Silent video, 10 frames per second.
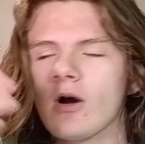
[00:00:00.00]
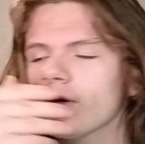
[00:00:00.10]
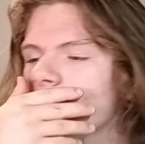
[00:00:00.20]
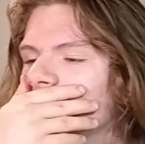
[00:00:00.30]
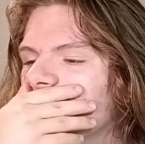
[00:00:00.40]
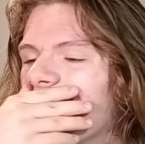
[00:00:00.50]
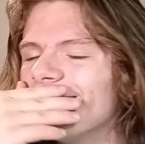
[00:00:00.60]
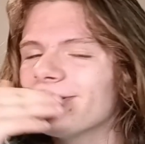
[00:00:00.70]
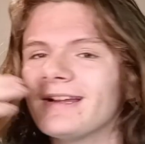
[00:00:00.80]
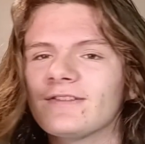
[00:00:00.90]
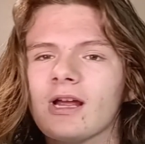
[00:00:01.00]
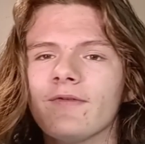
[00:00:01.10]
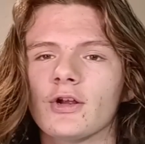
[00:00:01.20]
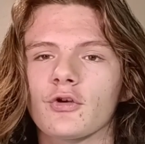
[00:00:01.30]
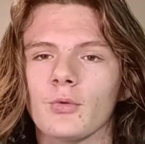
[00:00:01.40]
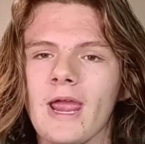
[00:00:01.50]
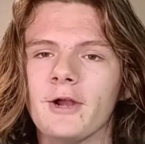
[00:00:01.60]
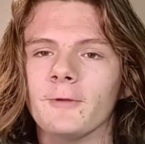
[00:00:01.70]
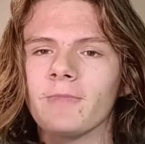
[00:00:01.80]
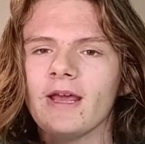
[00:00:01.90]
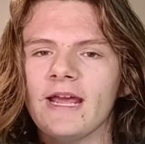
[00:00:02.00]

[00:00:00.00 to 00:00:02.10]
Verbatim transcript: Or don't. Andrew Tate's not even a creator.